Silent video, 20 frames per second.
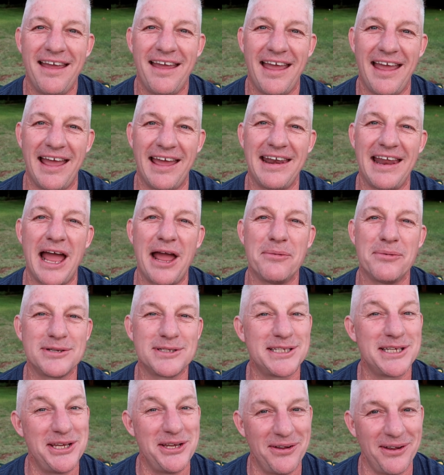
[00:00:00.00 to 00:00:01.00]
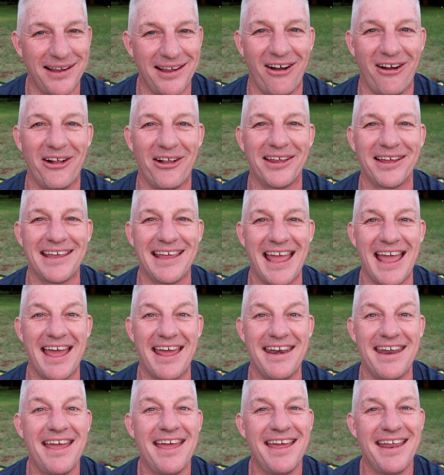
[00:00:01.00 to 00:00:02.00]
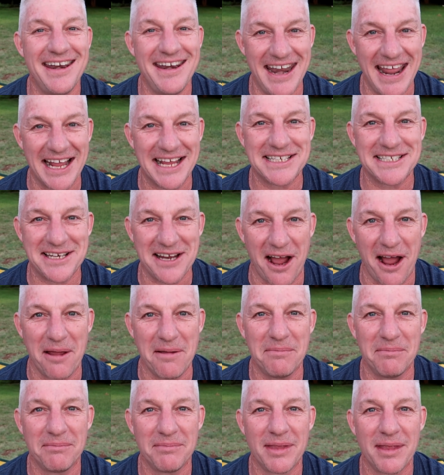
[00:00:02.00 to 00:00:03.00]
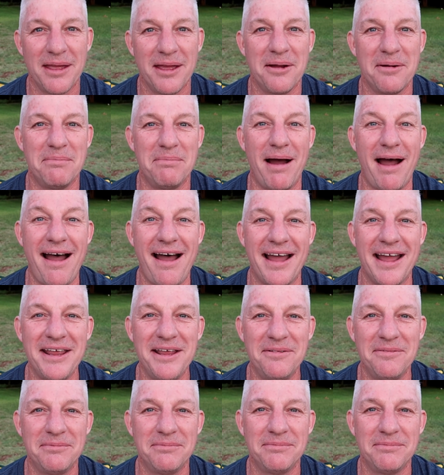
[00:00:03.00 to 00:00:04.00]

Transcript: and I will see you all again next time. Bye.